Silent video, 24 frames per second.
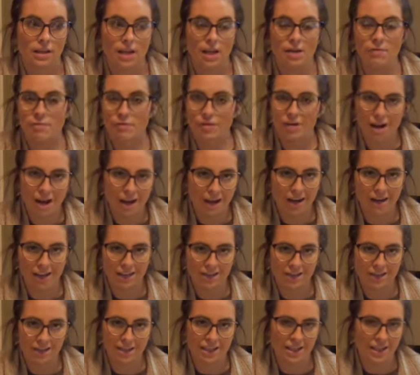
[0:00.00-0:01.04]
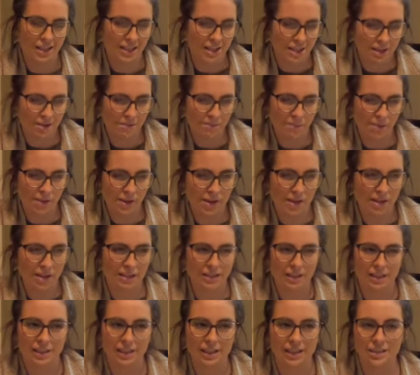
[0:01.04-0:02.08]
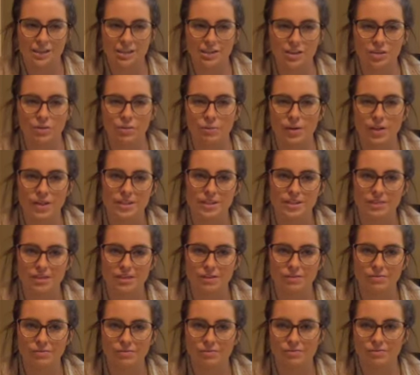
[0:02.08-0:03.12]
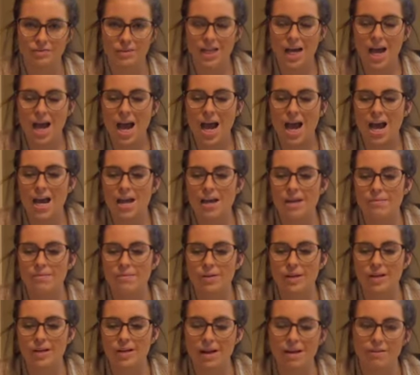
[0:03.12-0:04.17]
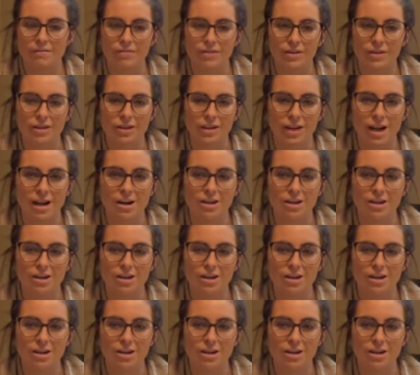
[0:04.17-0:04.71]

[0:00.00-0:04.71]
if we're not actually gonna eat peas. Like that's just a waste of time and effort and